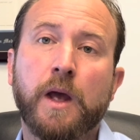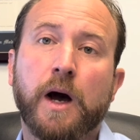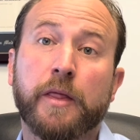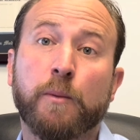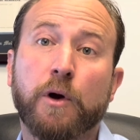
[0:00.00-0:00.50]

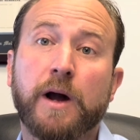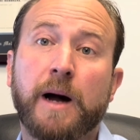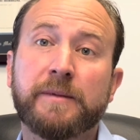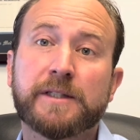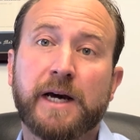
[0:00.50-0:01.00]
Uh, the more
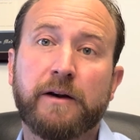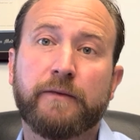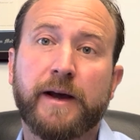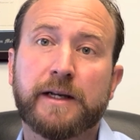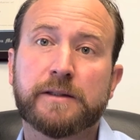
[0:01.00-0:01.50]
common side
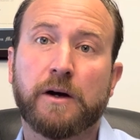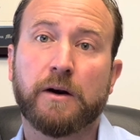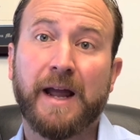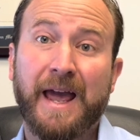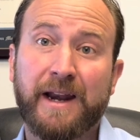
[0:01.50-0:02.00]
effects are
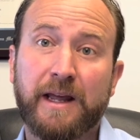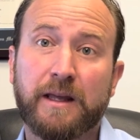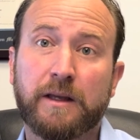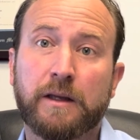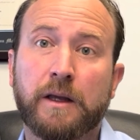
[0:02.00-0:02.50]

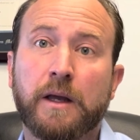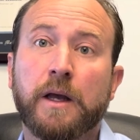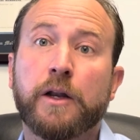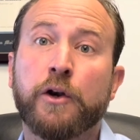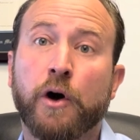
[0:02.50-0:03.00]
headache,
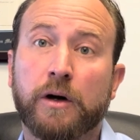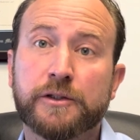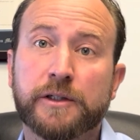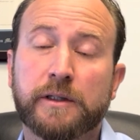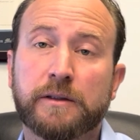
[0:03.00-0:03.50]

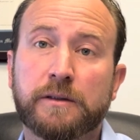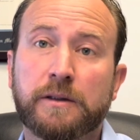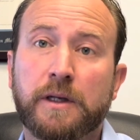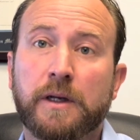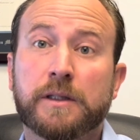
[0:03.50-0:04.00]
nausea,
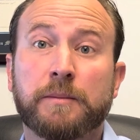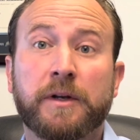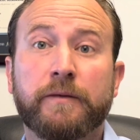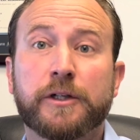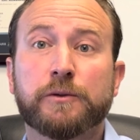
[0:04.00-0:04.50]
some
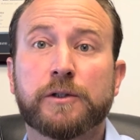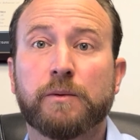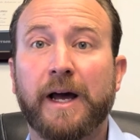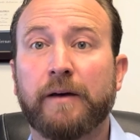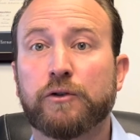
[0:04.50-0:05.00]
individuals
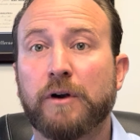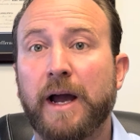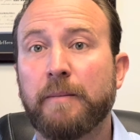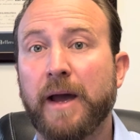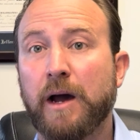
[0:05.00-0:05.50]
will have
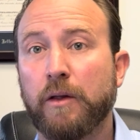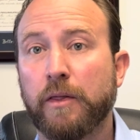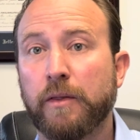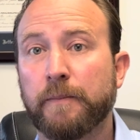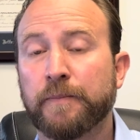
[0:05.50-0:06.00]
dry
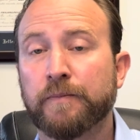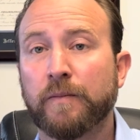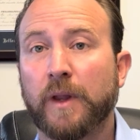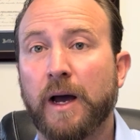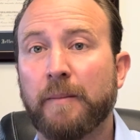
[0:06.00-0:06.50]
mouth,
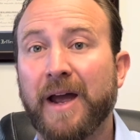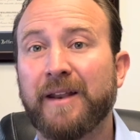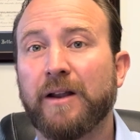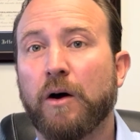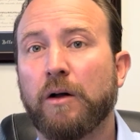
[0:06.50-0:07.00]
um,
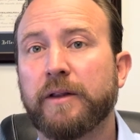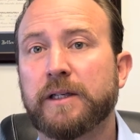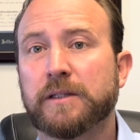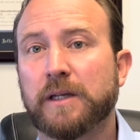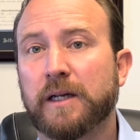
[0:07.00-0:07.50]
and all
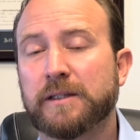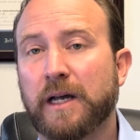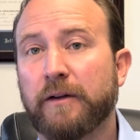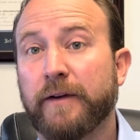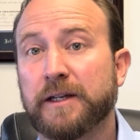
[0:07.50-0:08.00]
these uh,
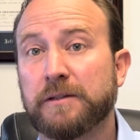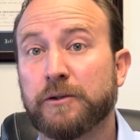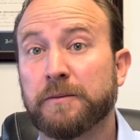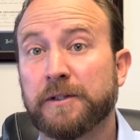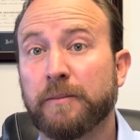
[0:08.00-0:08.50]
side effects, in
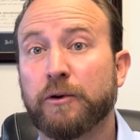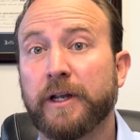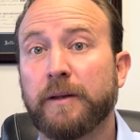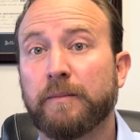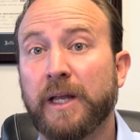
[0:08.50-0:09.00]
terms of them
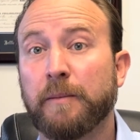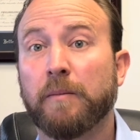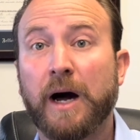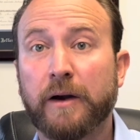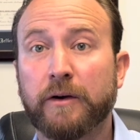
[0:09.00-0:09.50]
pretty being
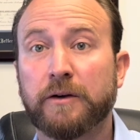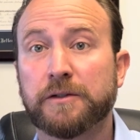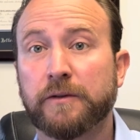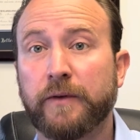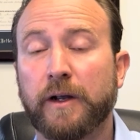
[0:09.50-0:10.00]
moderate or
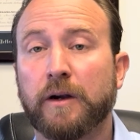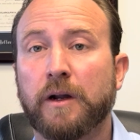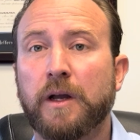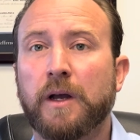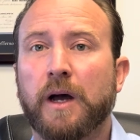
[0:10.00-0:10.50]
severe,
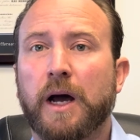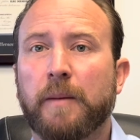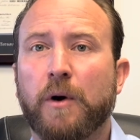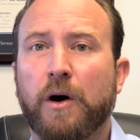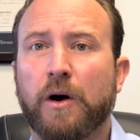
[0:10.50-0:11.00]

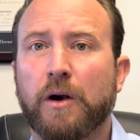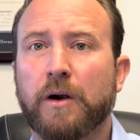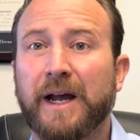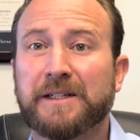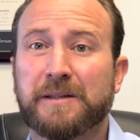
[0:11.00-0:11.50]
um,
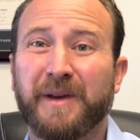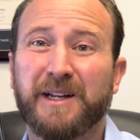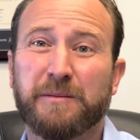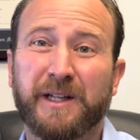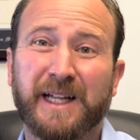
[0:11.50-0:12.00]
are
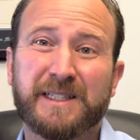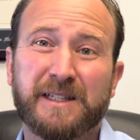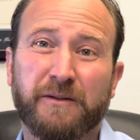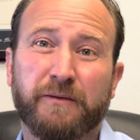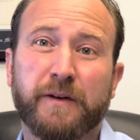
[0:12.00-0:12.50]
estimated to be less
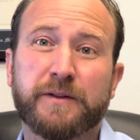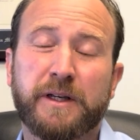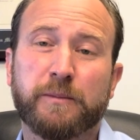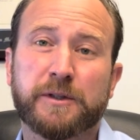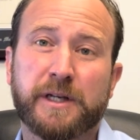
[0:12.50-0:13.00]
than
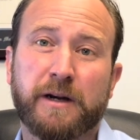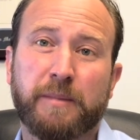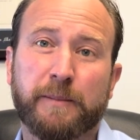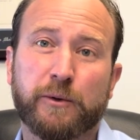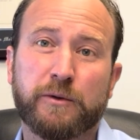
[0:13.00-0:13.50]
15% of
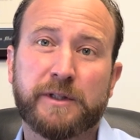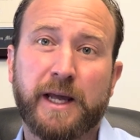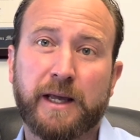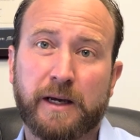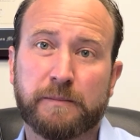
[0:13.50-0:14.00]
people who
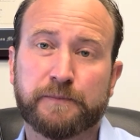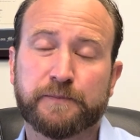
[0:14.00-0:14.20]
take it.